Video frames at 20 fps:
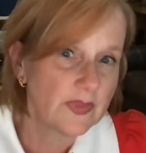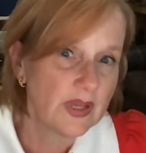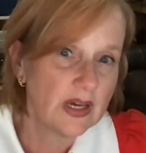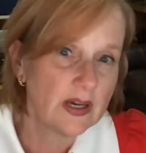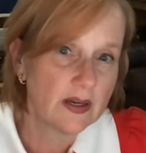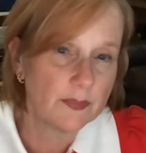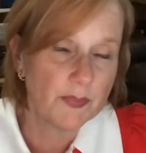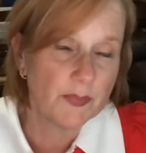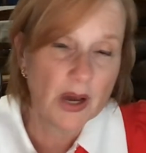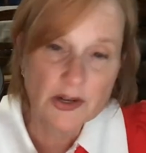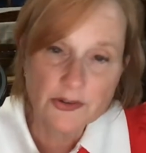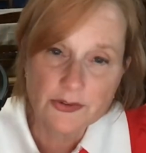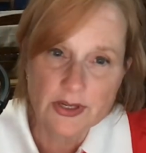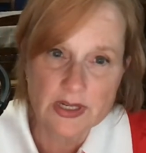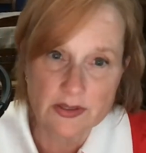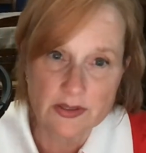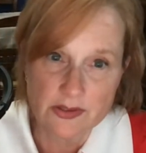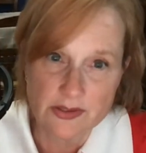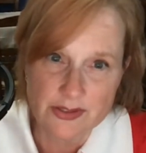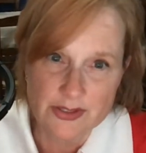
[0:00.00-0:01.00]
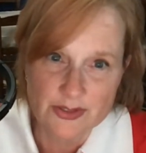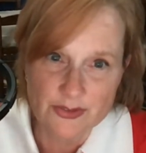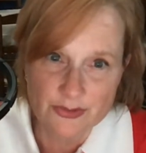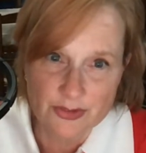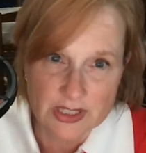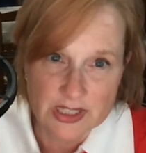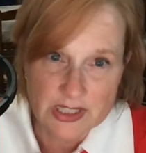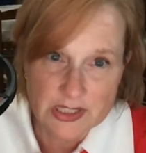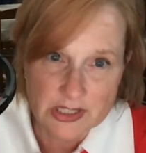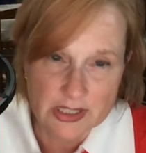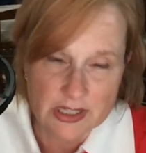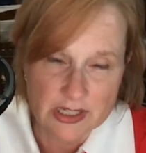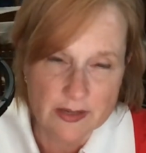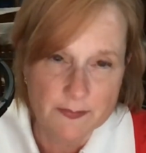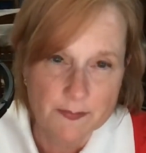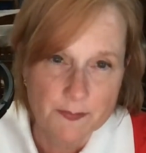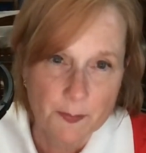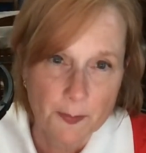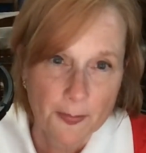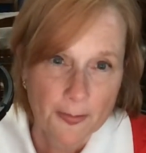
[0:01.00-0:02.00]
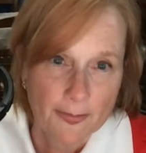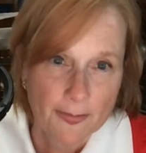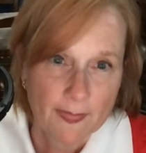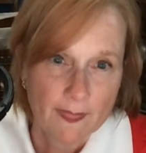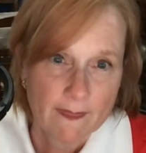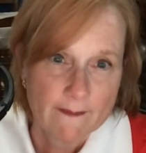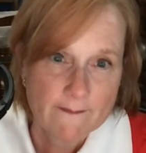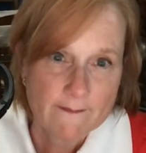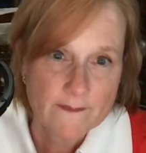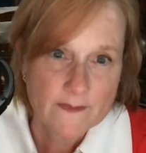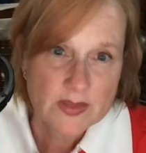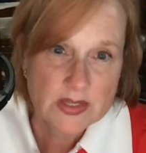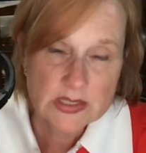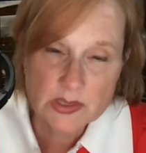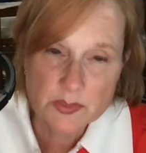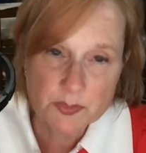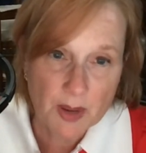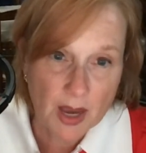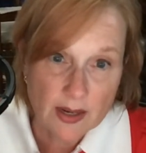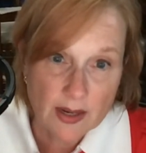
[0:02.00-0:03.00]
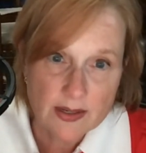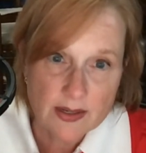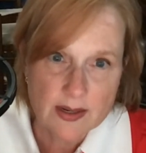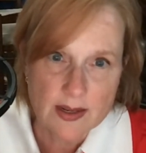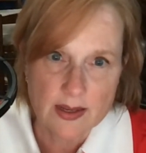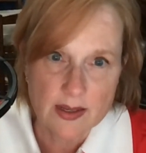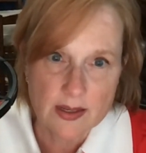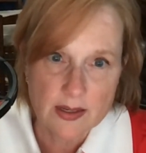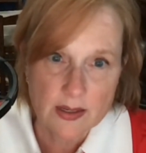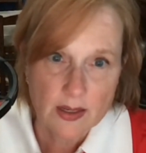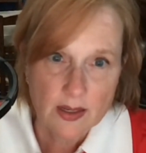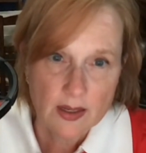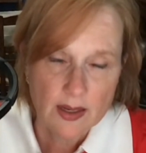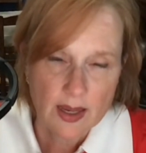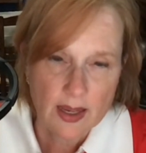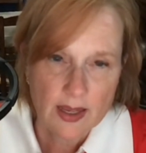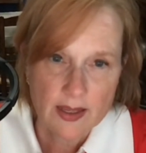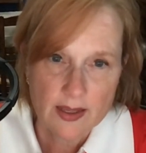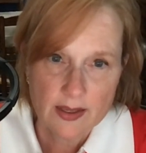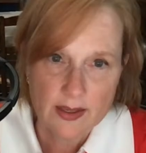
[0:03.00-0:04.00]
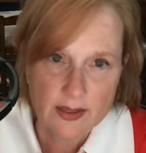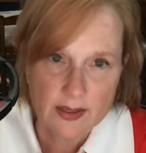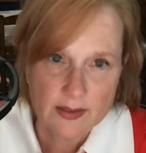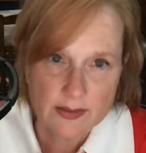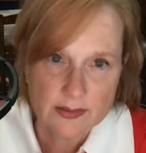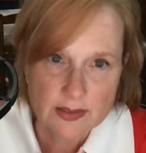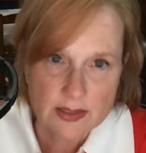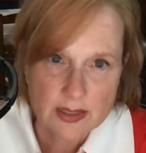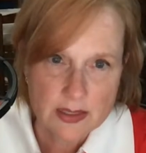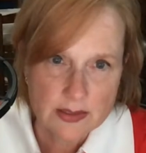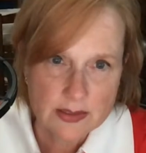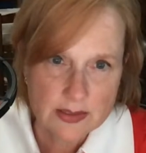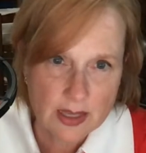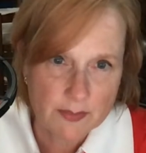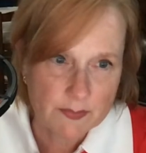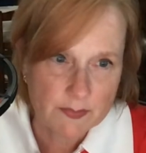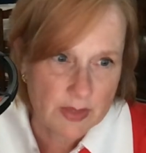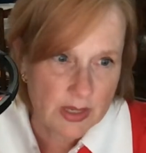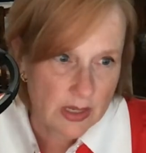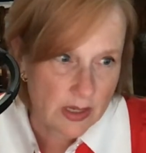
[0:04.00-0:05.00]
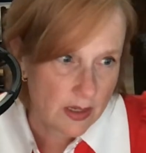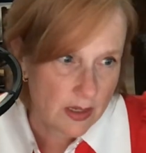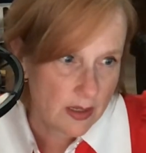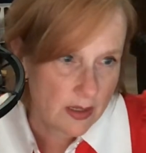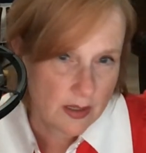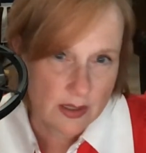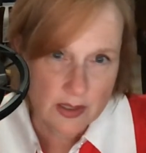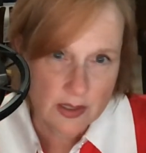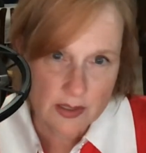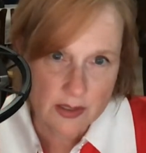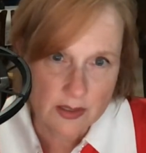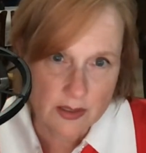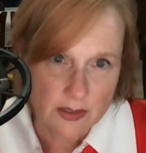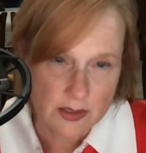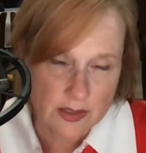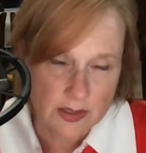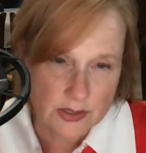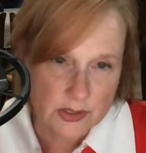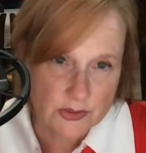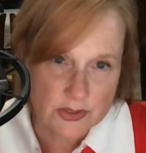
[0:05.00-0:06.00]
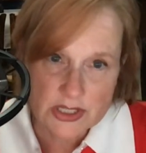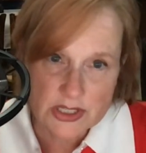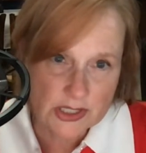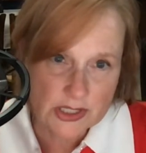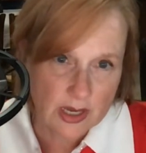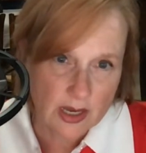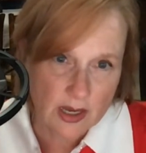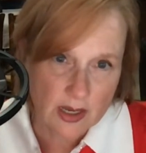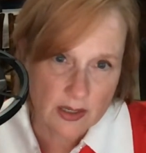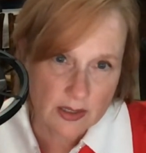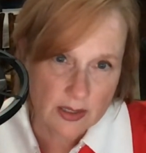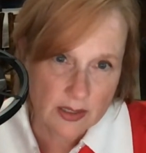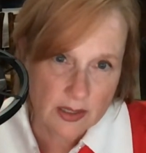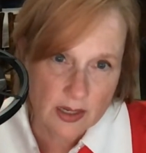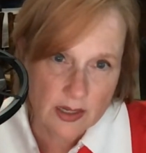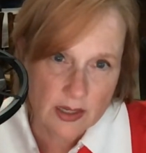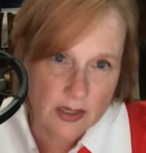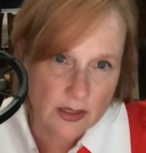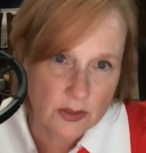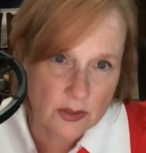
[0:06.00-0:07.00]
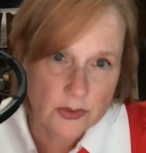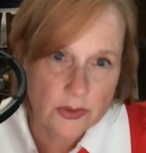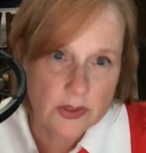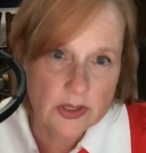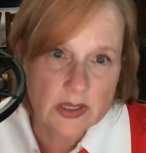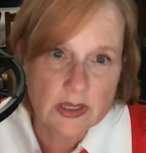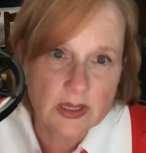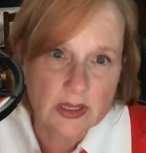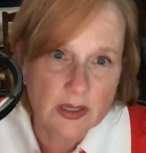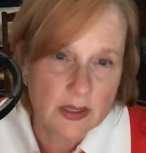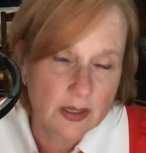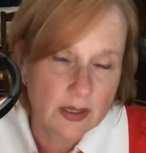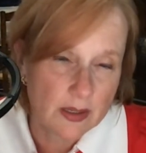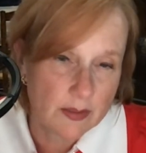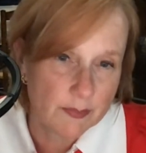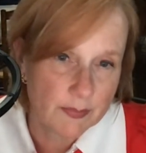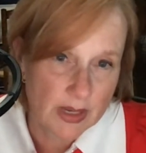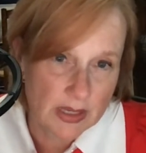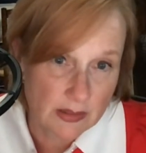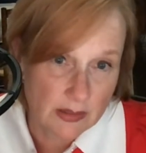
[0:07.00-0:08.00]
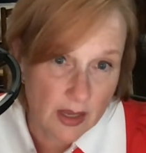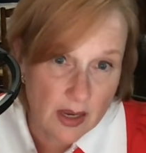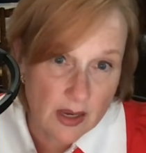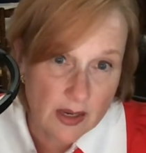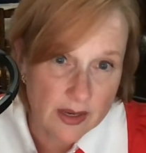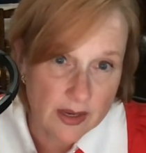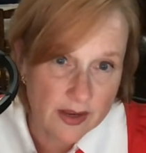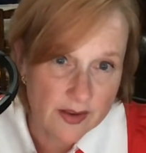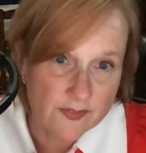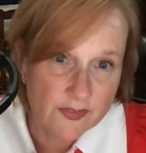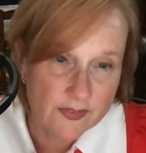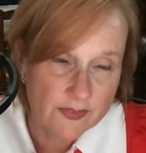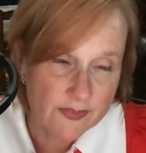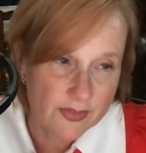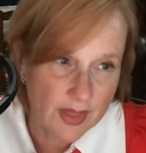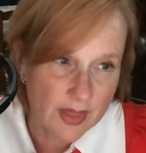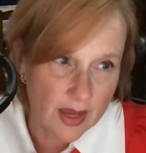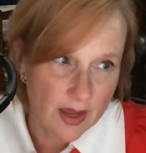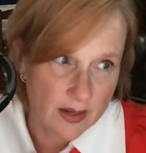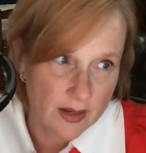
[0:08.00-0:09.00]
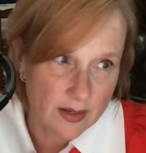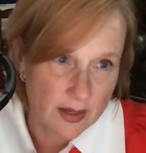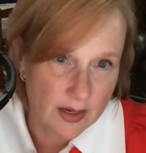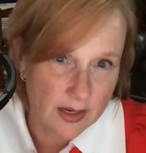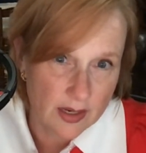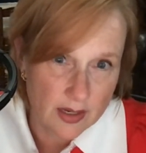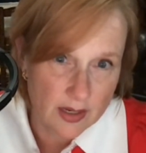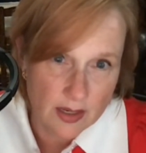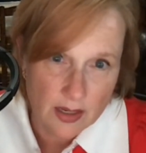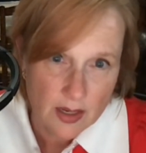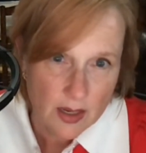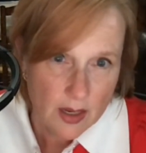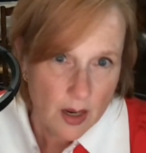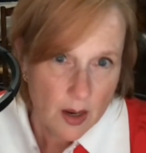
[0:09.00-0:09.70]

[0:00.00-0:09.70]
moderators, Felicia, spotted it and sent me a screenshot, and I included it in my live that night.